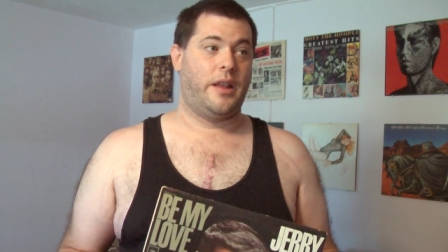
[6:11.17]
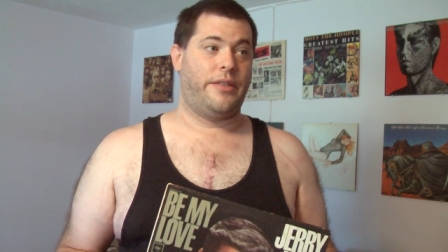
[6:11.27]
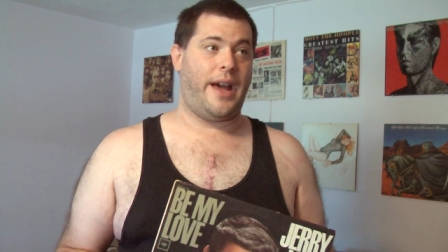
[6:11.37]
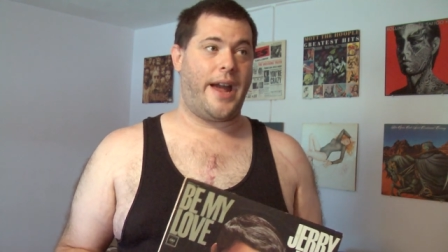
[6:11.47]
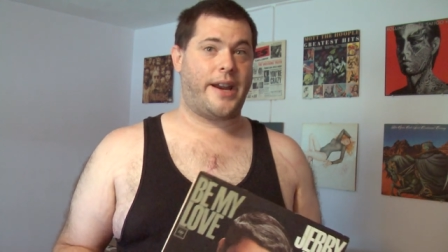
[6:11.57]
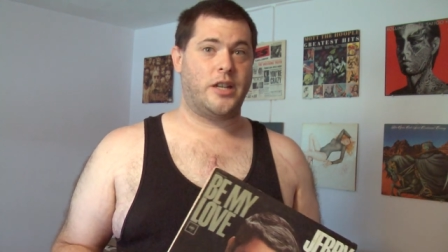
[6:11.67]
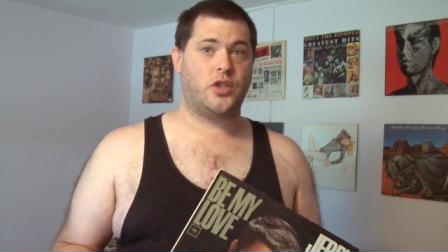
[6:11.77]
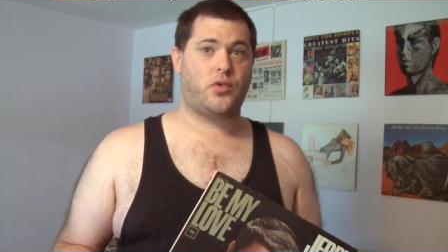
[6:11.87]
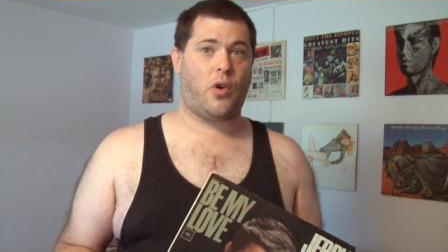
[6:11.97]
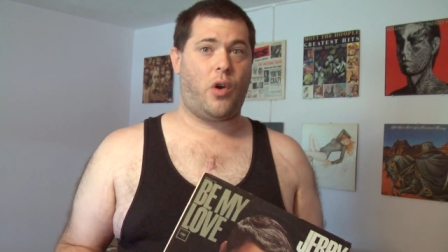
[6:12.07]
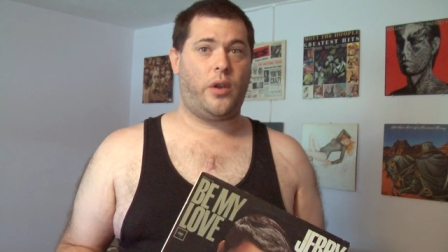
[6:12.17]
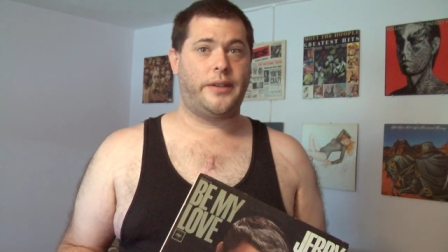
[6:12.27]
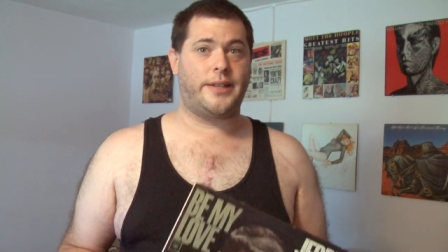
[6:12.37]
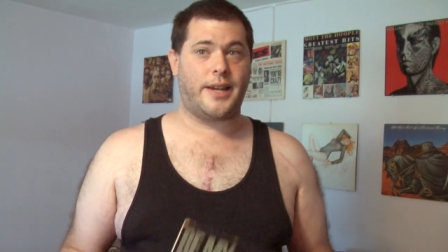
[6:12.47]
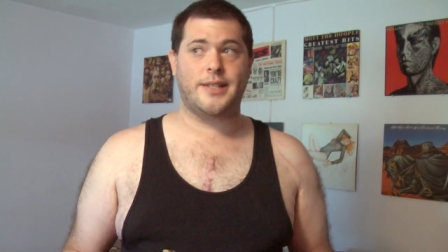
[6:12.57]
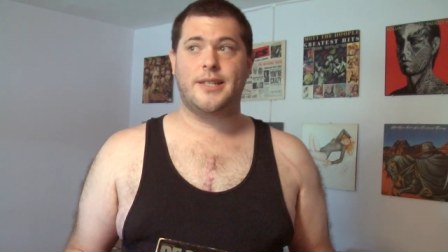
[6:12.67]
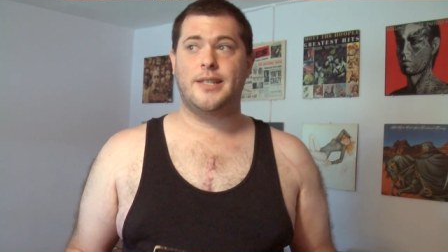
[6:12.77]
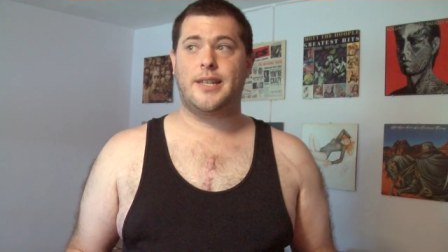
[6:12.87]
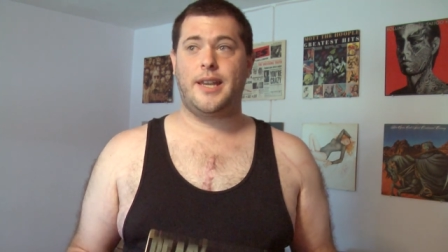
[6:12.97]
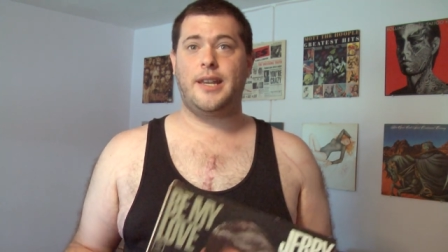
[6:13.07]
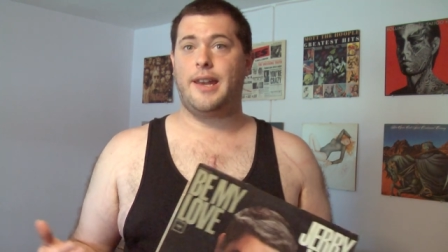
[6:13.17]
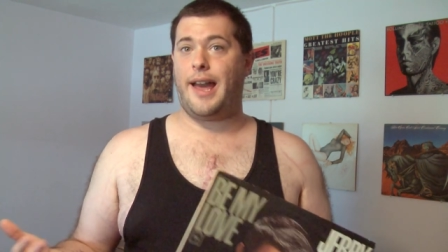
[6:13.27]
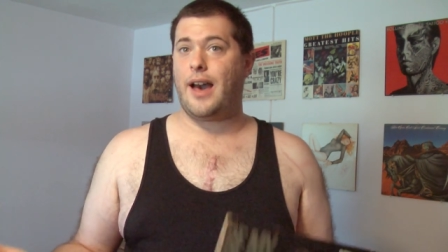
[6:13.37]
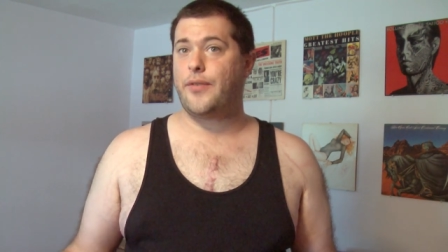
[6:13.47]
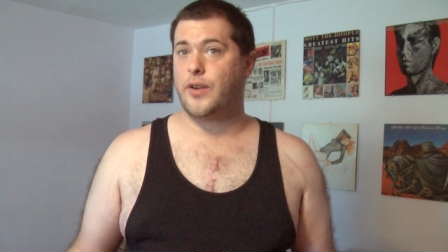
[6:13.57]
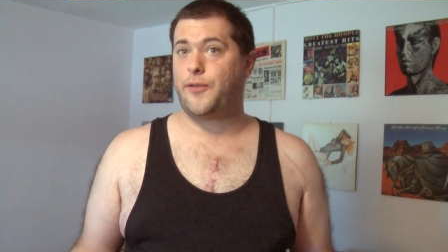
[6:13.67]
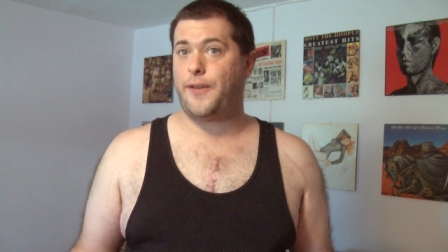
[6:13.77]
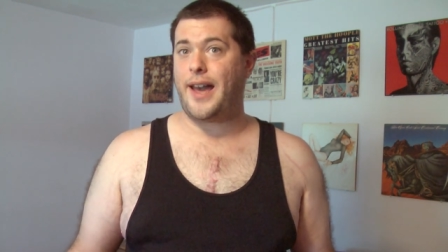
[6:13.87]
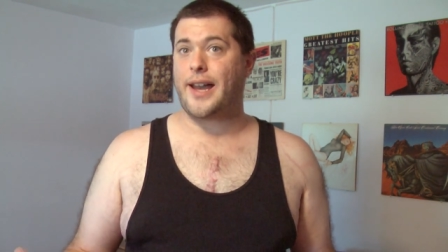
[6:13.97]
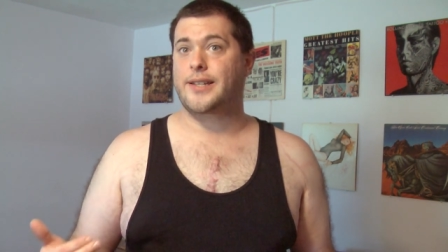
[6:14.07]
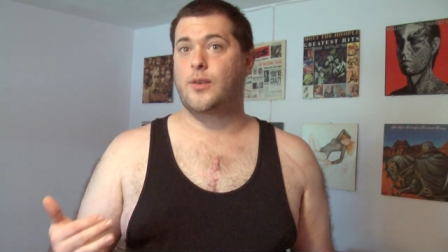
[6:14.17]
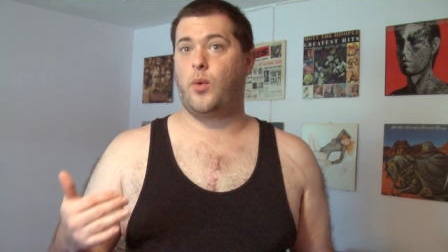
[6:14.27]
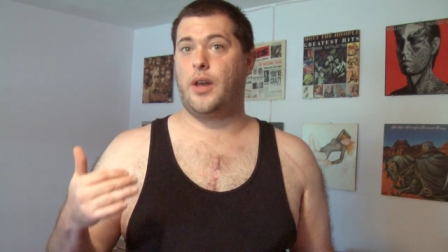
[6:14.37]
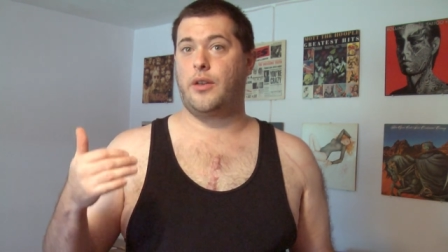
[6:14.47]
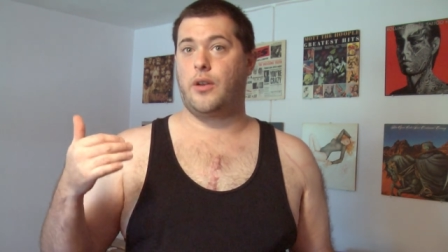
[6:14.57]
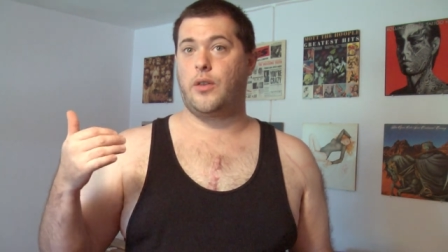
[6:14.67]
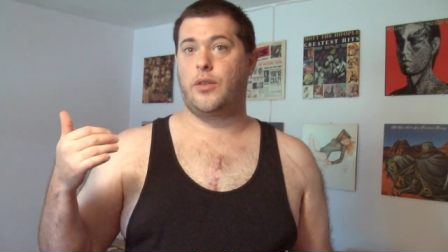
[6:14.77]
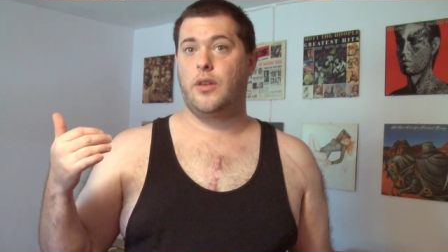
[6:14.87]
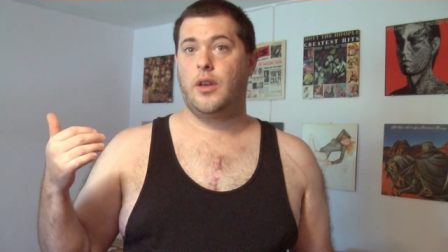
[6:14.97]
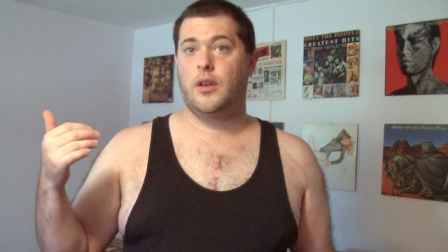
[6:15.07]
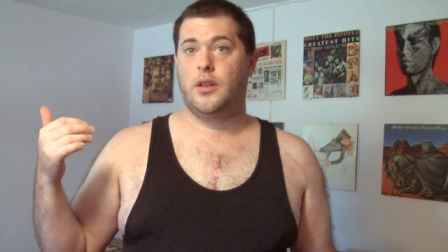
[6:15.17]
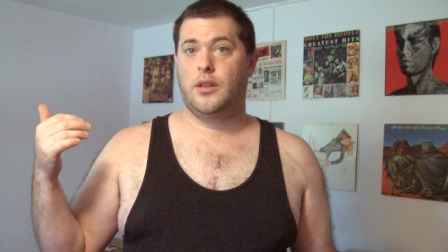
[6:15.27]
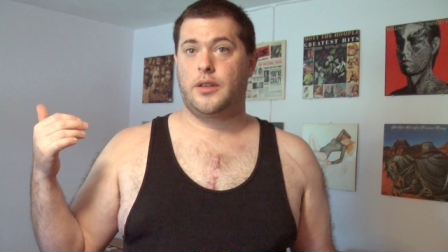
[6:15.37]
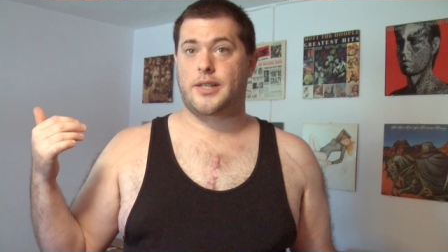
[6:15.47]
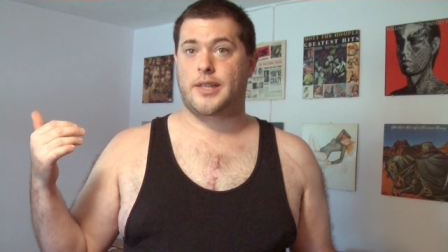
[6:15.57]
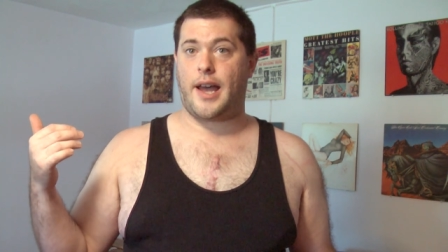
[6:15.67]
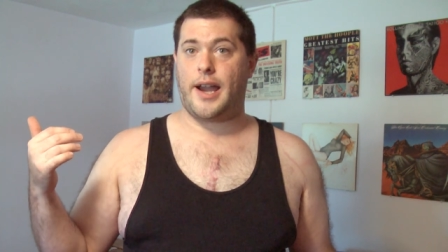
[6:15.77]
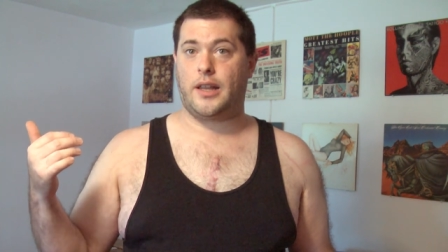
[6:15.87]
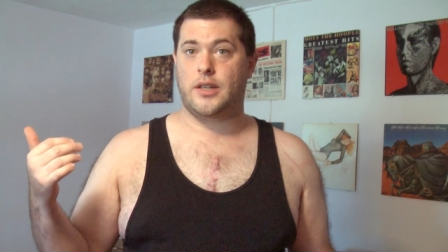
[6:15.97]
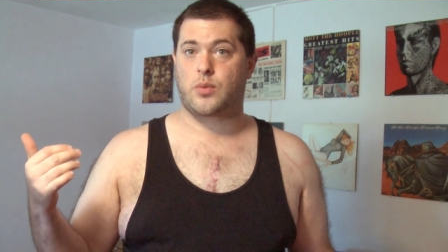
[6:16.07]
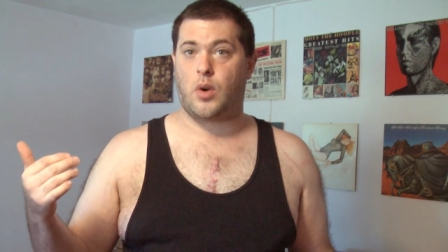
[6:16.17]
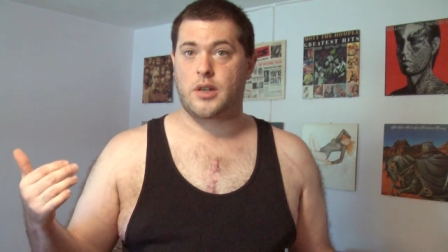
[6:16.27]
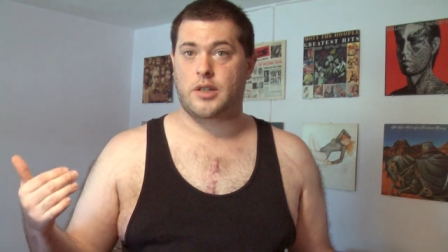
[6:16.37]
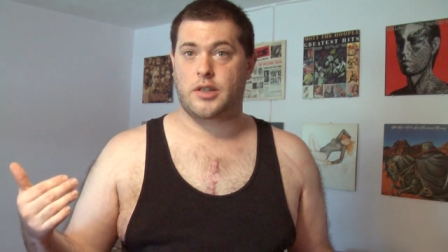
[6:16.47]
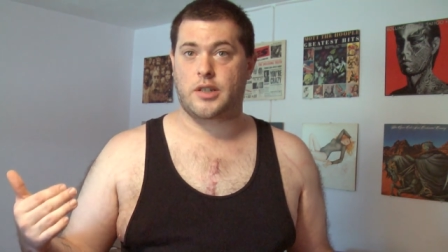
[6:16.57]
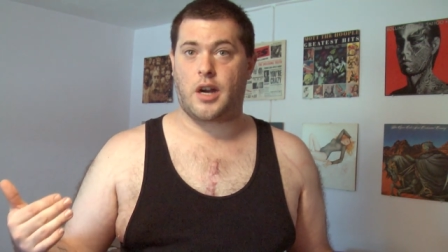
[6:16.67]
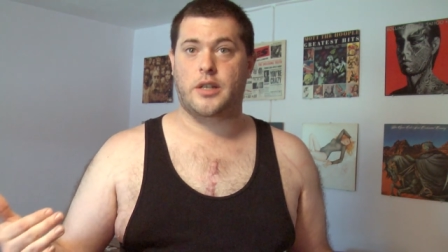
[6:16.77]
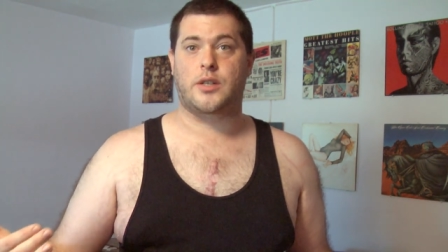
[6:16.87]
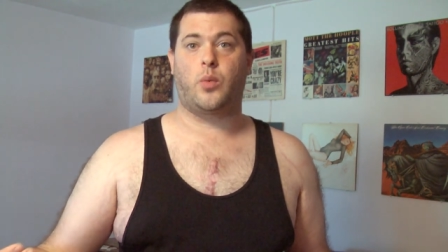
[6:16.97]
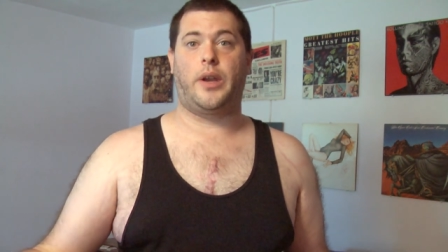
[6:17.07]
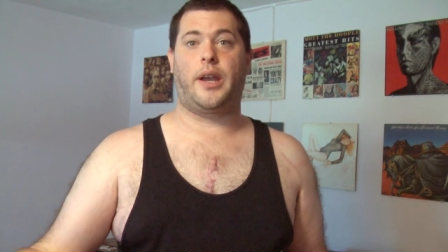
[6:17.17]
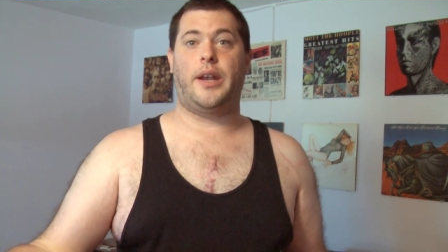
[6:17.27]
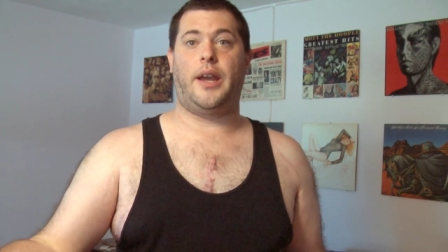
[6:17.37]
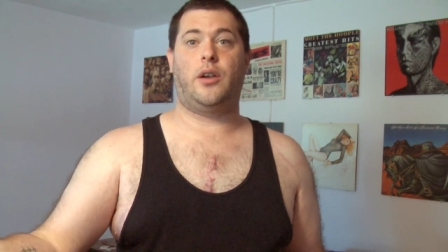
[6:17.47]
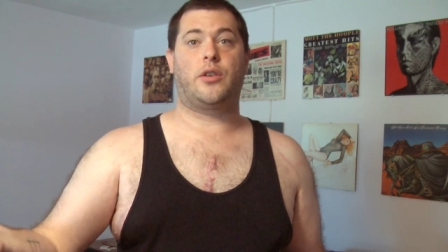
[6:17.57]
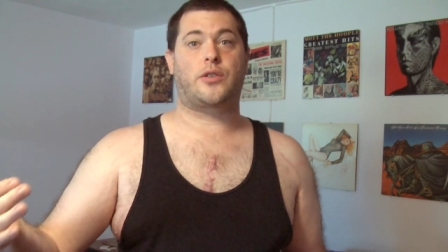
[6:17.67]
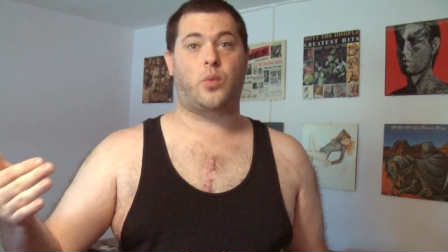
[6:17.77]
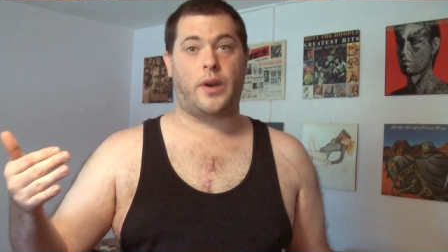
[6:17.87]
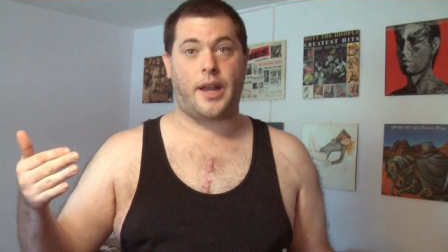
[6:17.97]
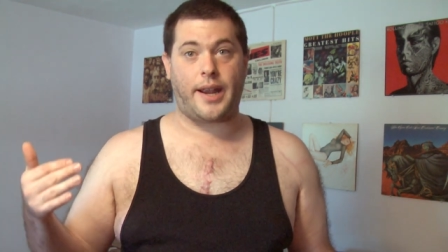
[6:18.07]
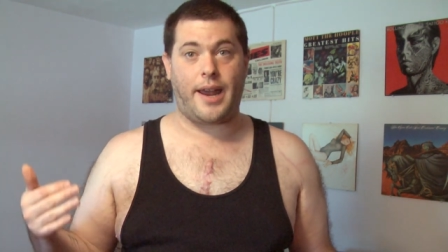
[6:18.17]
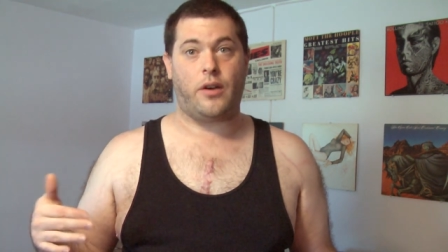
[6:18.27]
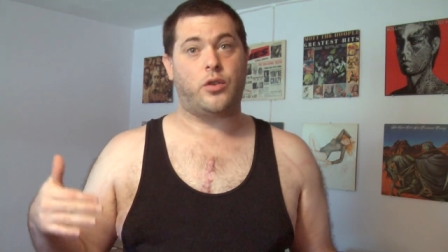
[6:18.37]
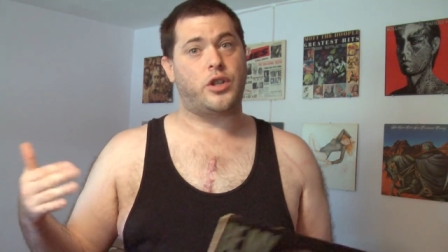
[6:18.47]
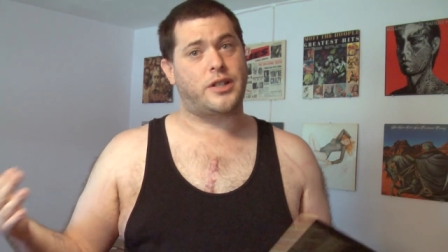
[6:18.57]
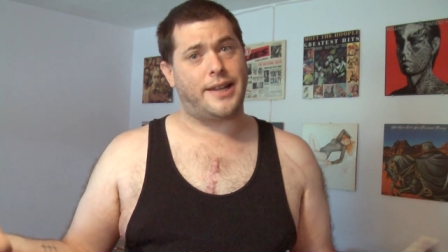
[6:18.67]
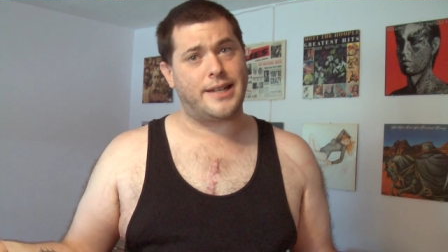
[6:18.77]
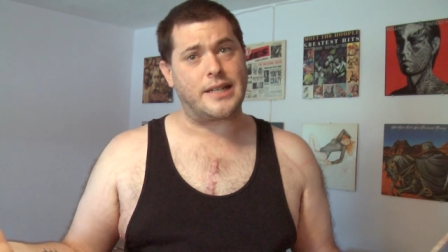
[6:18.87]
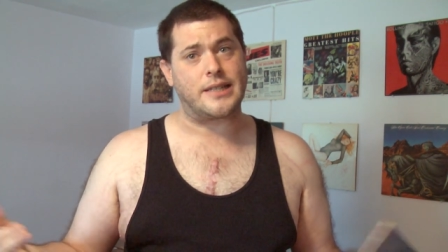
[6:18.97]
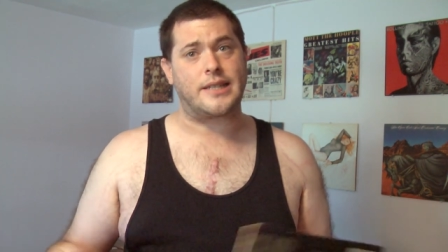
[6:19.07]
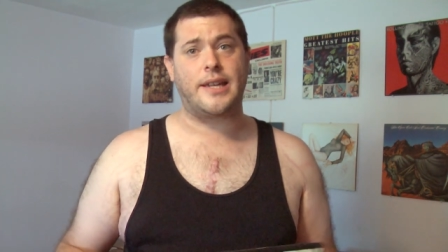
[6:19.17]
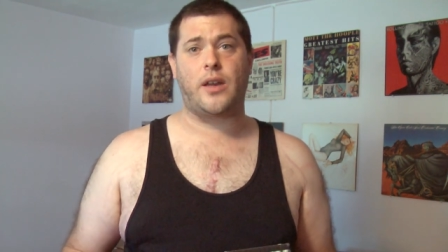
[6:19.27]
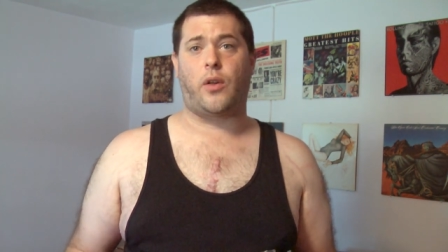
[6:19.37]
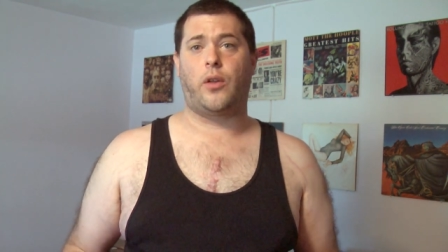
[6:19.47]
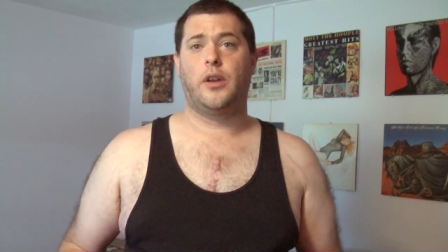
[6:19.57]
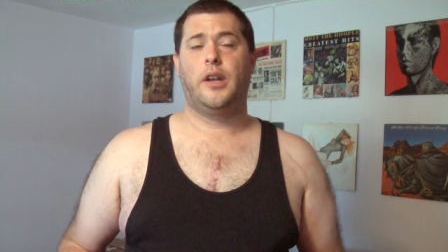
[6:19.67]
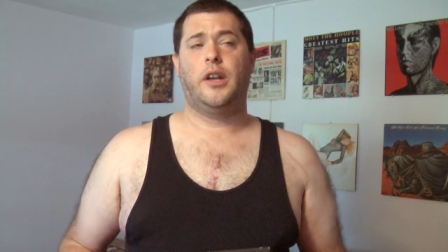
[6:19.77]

that control does indeed have an effect, whether the stylus wants to start swinging in or swinging out or standing still.